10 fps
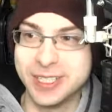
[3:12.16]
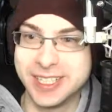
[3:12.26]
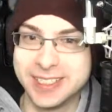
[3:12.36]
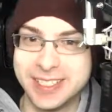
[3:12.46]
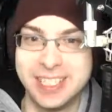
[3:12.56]
we
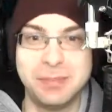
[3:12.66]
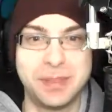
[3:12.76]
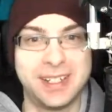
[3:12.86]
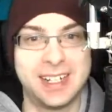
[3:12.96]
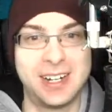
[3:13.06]
can
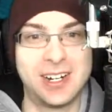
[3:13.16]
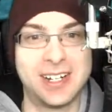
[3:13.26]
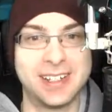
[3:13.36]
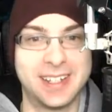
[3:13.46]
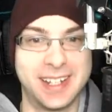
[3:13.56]
keep it
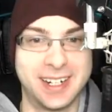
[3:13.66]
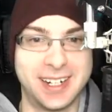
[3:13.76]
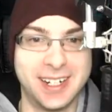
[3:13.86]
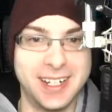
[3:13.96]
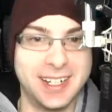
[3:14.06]
on
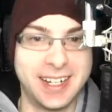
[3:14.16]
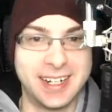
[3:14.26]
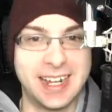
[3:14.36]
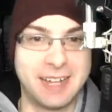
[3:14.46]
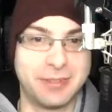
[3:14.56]
there
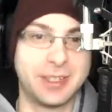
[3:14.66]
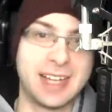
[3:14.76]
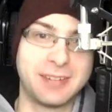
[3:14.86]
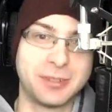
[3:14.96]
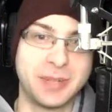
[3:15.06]
and have a
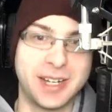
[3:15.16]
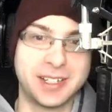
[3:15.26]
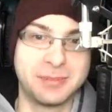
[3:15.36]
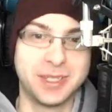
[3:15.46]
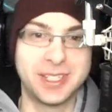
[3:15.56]
laugh about
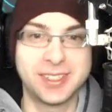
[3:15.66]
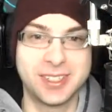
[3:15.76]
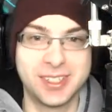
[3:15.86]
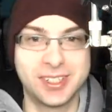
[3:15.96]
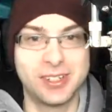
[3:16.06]
it because
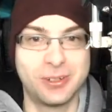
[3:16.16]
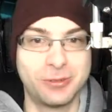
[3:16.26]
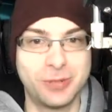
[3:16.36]
this is a,